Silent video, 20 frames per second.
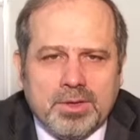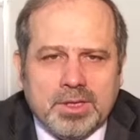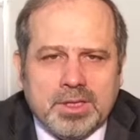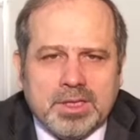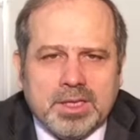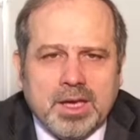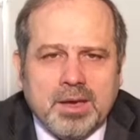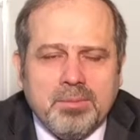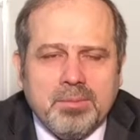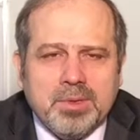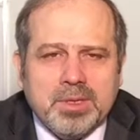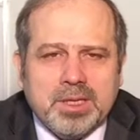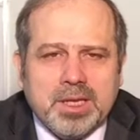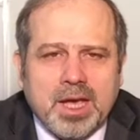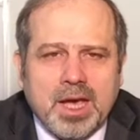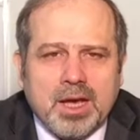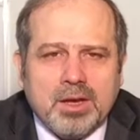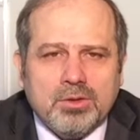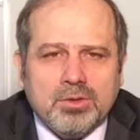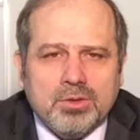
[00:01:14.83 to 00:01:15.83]
it can be
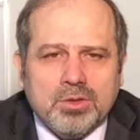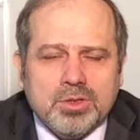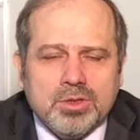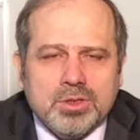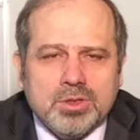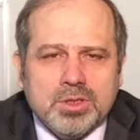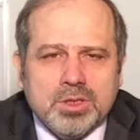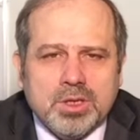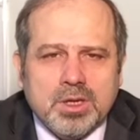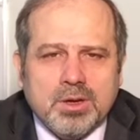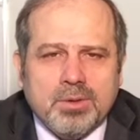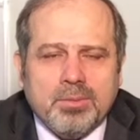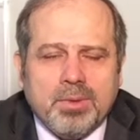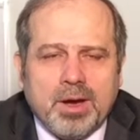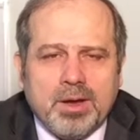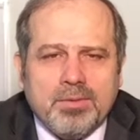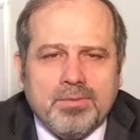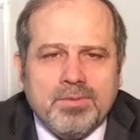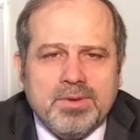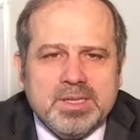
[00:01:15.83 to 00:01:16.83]
diagnosed
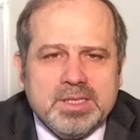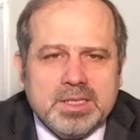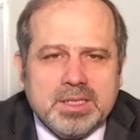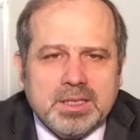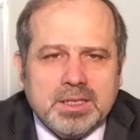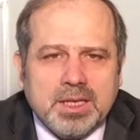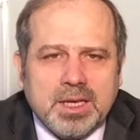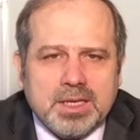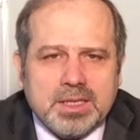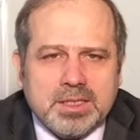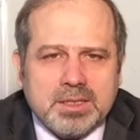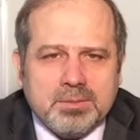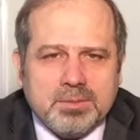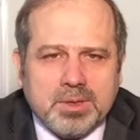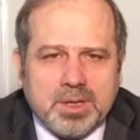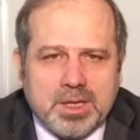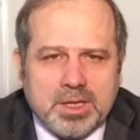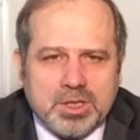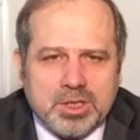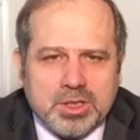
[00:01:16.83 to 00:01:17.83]
by physical
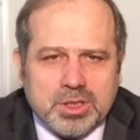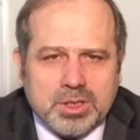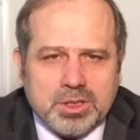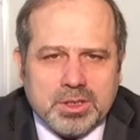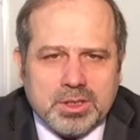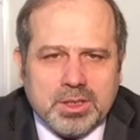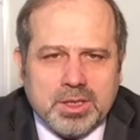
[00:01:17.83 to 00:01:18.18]
examination.